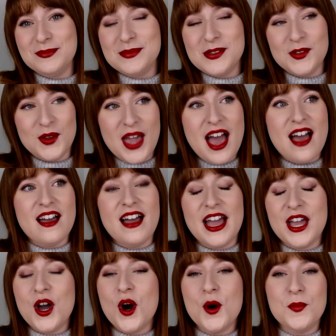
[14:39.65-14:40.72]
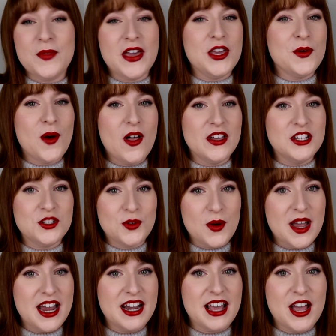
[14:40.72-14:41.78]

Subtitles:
So yeah, I hope that you all enjoyed.